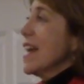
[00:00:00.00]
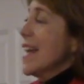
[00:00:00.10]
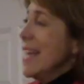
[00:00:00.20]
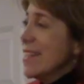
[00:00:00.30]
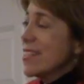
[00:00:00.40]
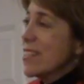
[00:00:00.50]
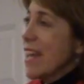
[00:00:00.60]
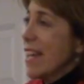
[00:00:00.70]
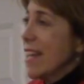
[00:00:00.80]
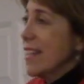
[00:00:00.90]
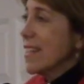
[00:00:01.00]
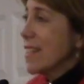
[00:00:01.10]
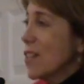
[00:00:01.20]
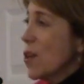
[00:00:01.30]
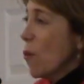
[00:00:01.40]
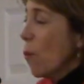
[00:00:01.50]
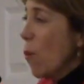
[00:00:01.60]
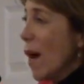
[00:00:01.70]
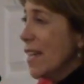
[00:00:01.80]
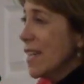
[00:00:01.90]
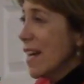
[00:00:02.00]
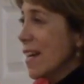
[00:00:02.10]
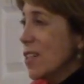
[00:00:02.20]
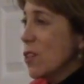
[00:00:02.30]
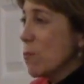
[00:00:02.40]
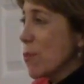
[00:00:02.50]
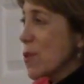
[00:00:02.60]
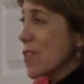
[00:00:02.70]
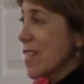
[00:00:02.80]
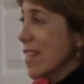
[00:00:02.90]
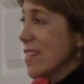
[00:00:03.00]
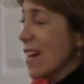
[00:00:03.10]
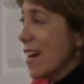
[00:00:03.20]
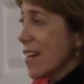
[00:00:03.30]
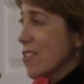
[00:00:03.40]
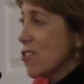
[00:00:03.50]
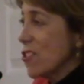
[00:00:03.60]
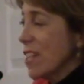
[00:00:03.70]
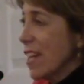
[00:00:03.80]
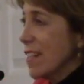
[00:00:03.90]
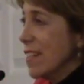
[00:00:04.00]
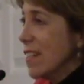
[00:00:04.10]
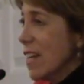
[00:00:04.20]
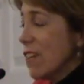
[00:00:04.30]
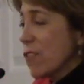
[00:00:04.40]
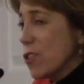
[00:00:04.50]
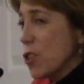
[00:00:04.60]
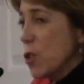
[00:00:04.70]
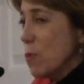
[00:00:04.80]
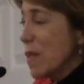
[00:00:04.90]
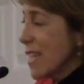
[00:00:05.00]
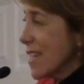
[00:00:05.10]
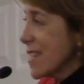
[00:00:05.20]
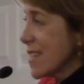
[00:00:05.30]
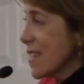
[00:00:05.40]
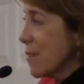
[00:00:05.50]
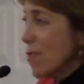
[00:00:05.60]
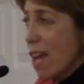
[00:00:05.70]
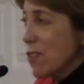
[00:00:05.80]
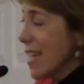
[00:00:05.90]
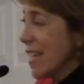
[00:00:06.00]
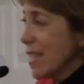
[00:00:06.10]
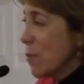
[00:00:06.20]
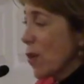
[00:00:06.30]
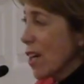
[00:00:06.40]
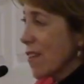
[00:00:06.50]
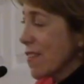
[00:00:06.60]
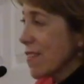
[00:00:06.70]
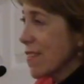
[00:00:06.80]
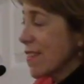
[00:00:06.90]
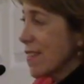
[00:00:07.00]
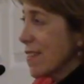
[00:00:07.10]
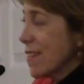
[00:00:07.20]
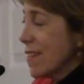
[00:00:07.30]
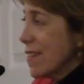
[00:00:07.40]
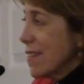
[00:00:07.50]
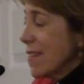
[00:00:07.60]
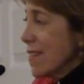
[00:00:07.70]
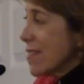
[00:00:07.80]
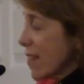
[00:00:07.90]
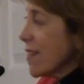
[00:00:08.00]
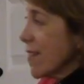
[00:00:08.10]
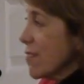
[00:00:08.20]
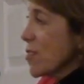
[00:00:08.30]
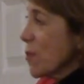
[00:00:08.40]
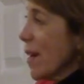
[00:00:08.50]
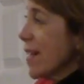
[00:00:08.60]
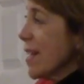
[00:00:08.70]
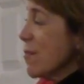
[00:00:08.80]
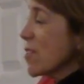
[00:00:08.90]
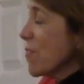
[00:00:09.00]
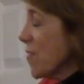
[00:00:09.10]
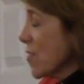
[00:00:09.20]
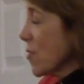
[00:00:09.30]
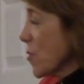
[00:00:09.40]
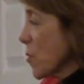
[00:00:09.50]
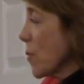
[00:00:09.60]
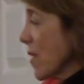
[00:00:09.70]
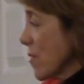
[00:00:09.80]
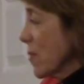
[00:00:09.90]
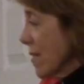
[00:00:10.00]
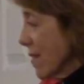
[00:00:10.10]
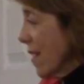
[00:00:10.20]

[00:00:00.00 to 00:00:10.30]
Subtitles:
He stayed 100% oxygenated for 2 minutes without taking a breath. So that was he was a physical specimen.